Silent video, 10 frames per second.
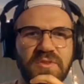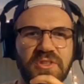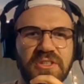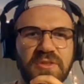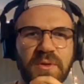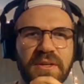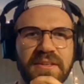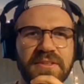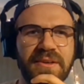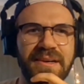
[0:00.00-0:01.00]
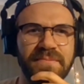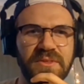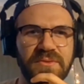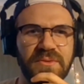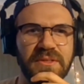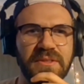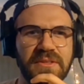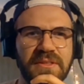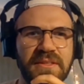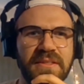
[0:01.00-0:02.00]
She just put out a new album that's really
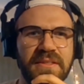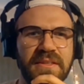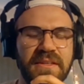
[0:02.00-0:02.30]
good.